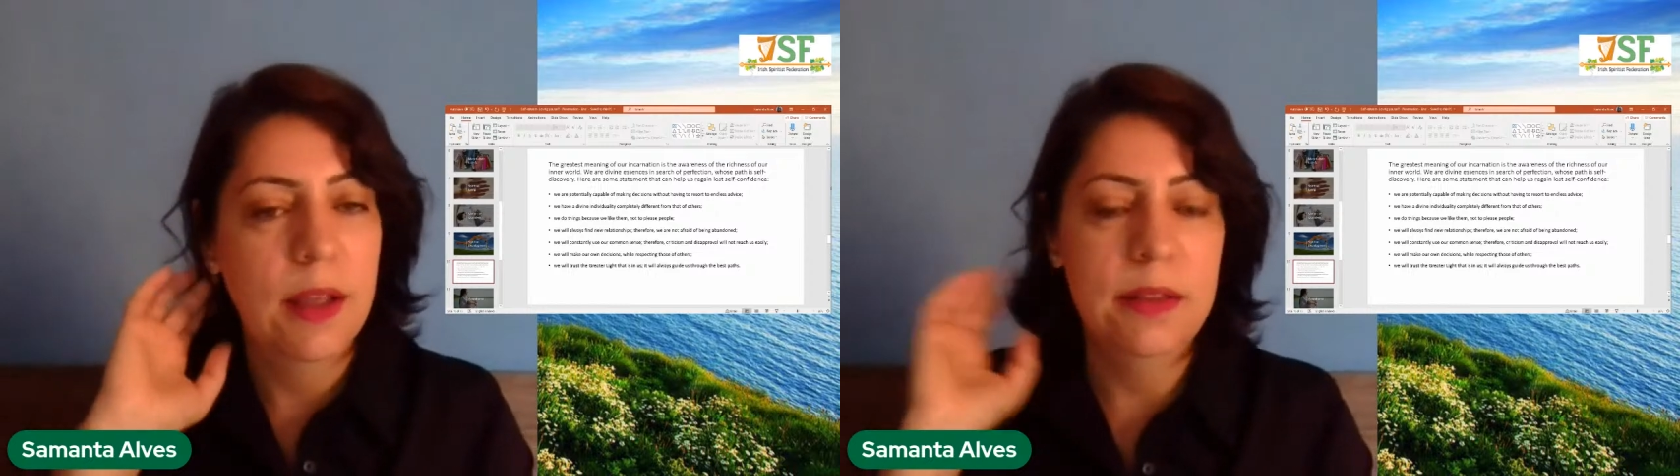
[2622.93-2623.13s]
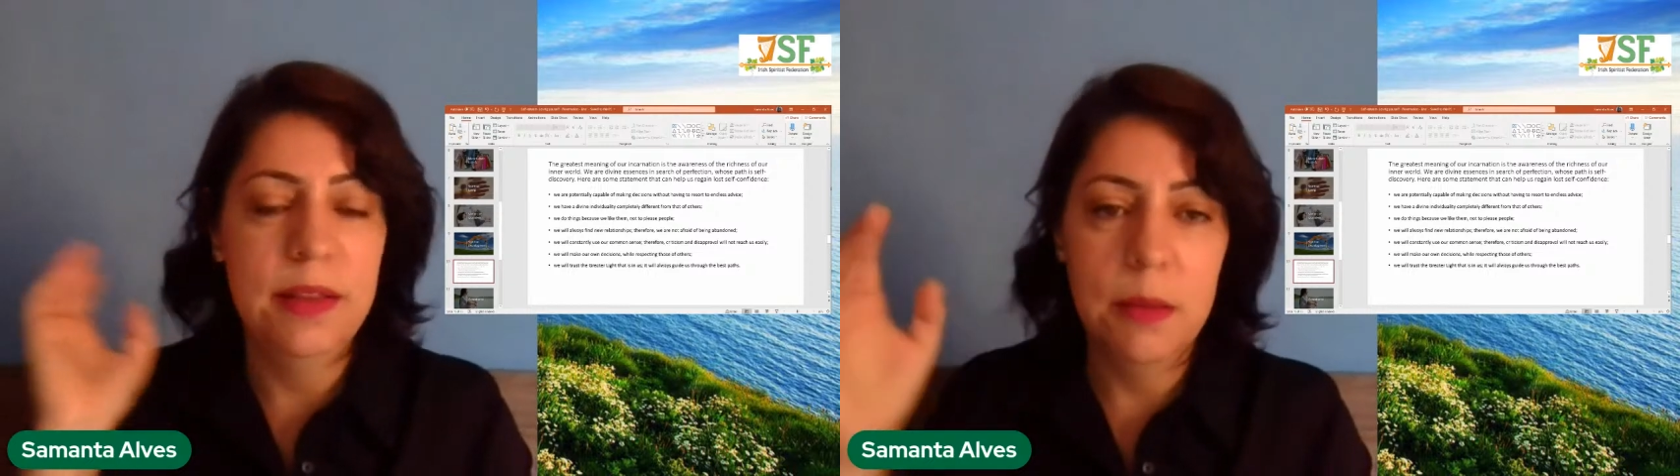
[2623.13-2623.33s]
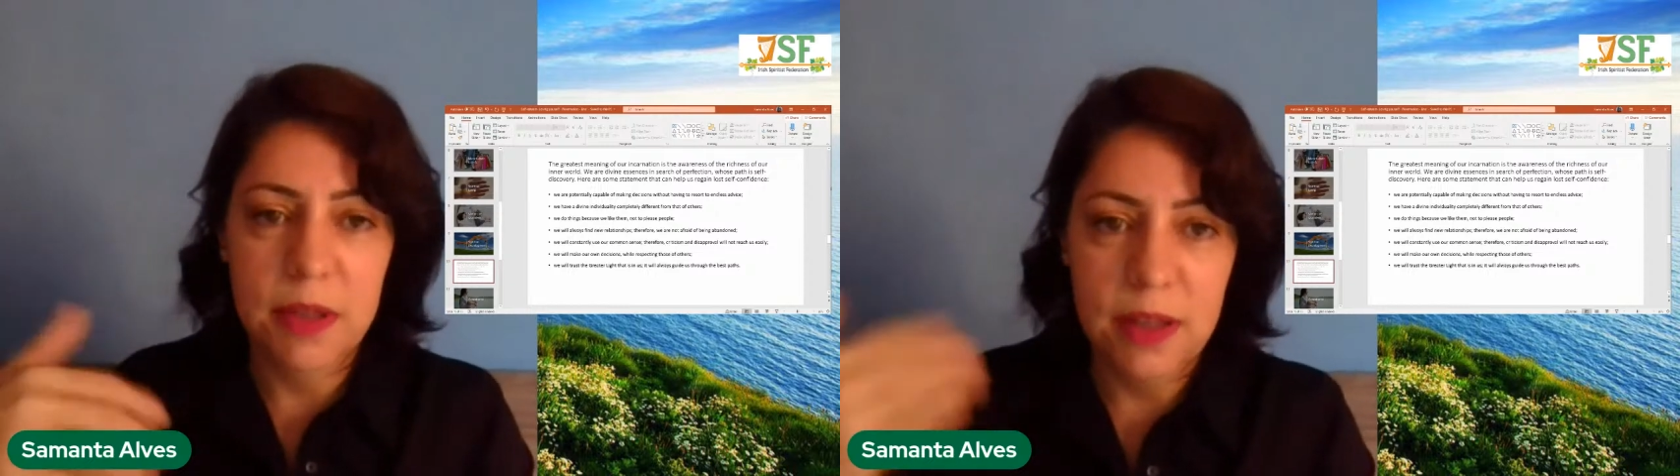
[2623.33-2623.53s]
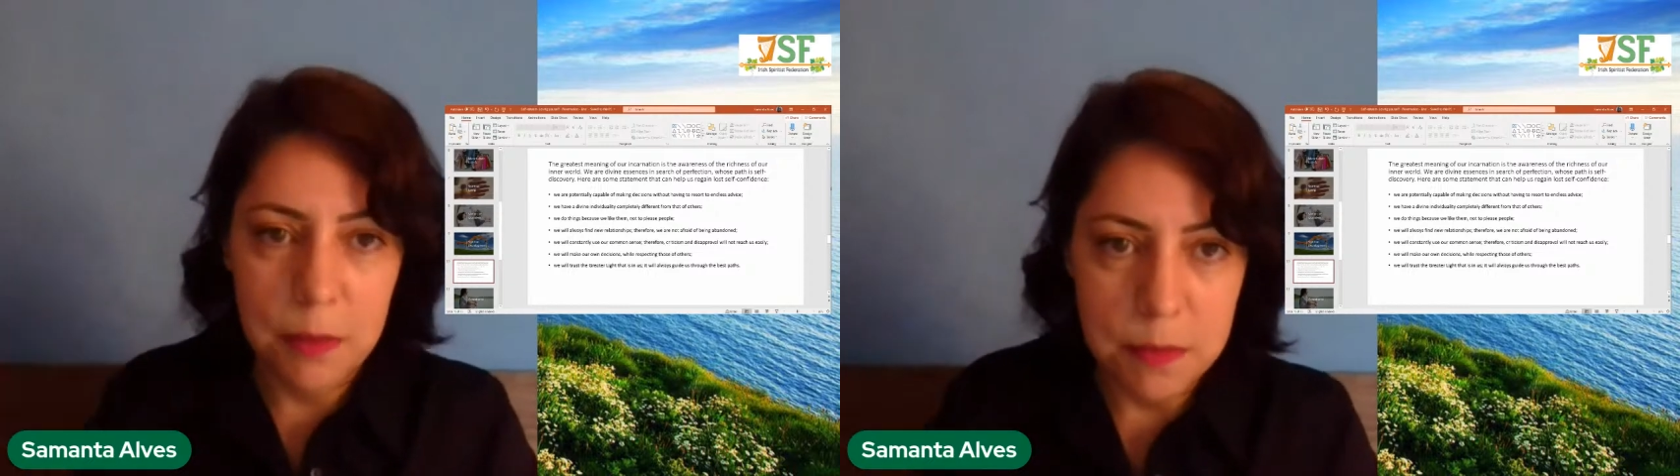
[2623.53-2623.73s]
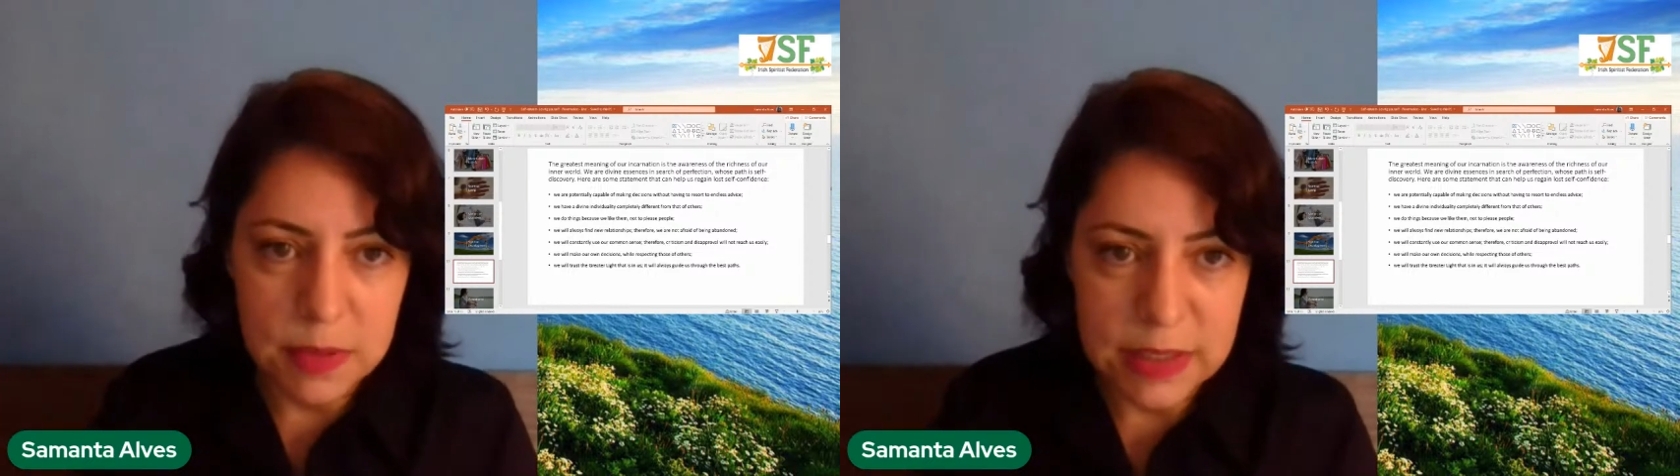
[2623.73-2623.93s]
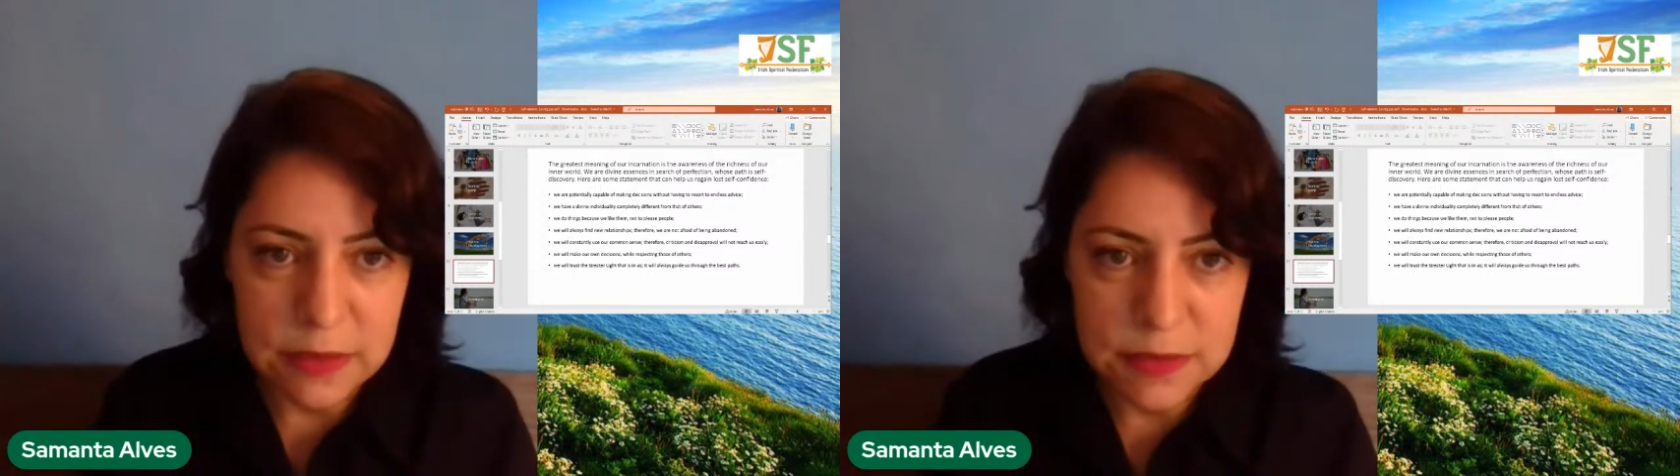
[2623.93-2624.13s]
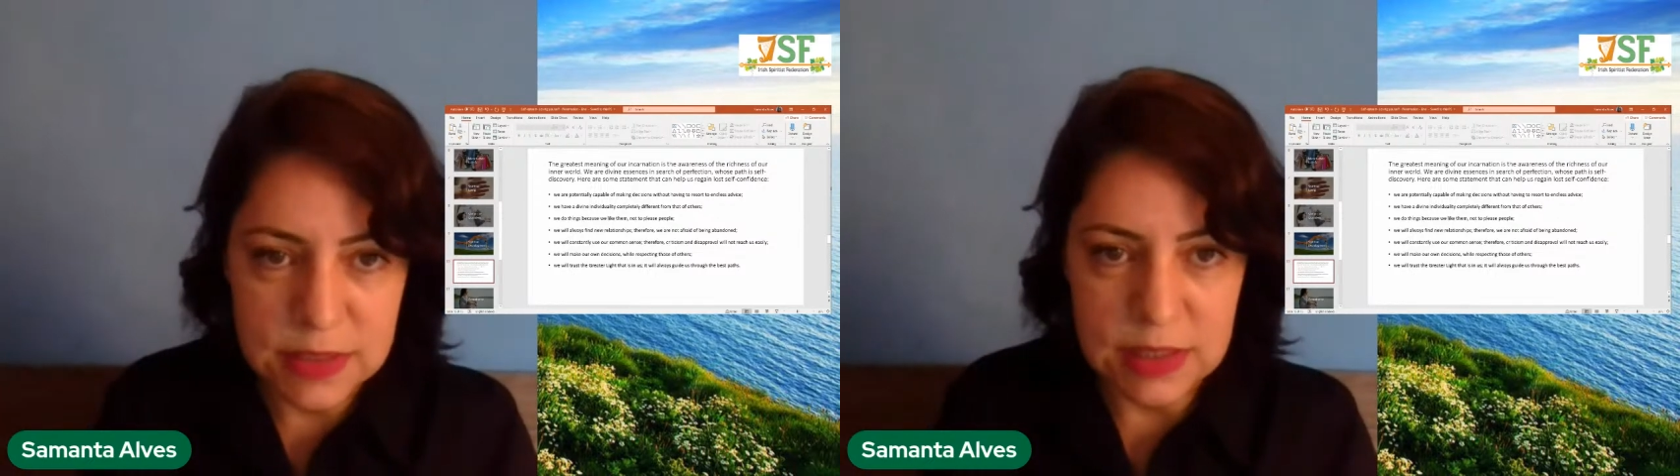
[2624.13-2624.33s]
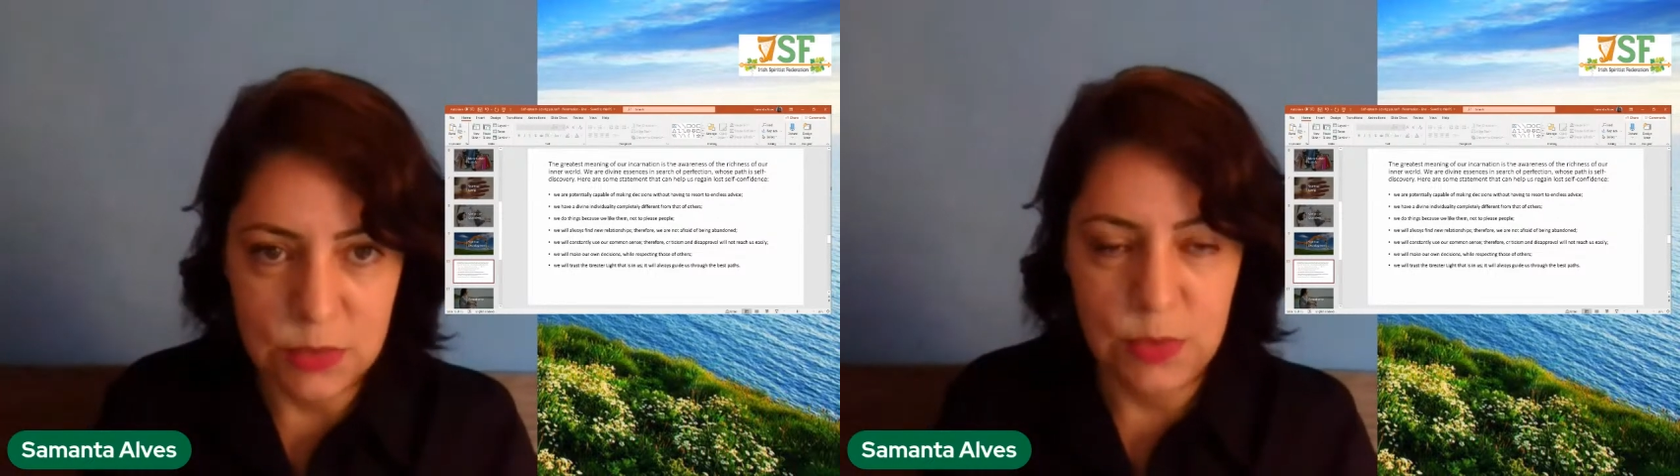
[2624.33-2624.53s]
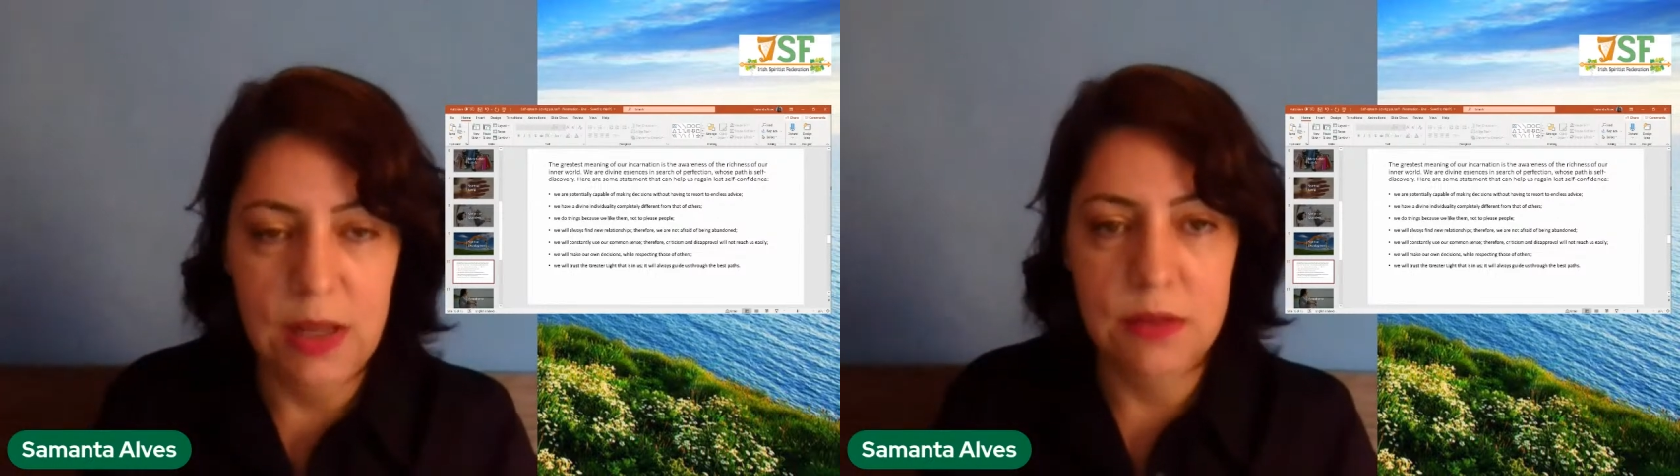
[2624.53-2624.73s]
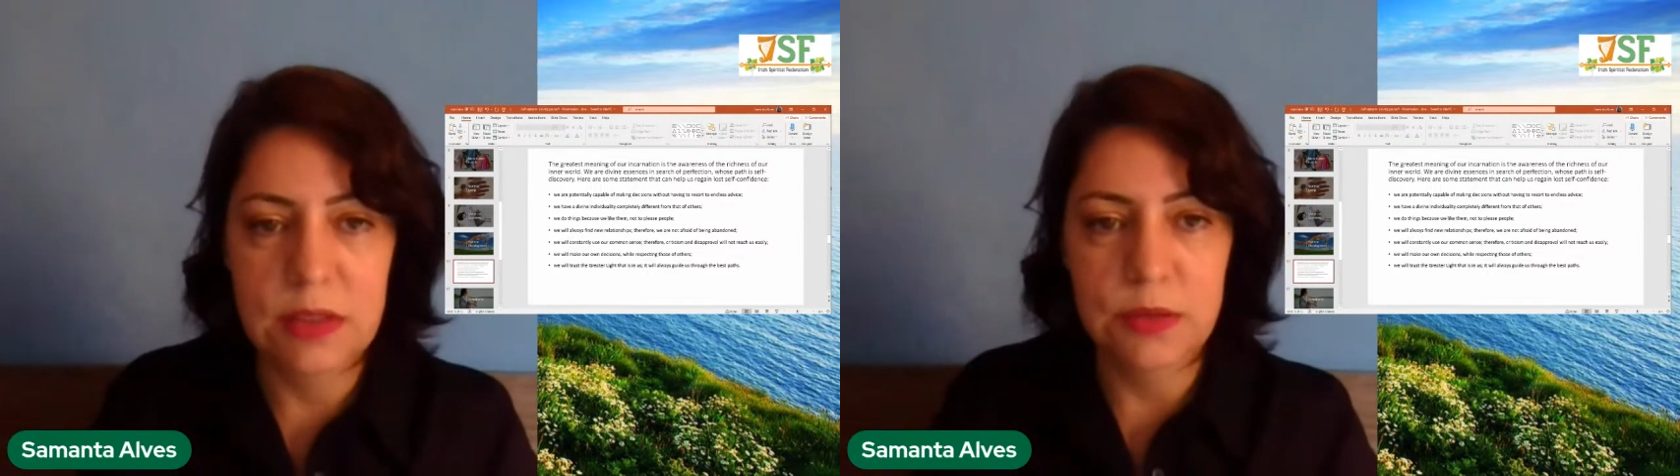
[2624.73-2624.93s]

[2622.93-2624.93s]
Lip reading: and they become beliefs as well.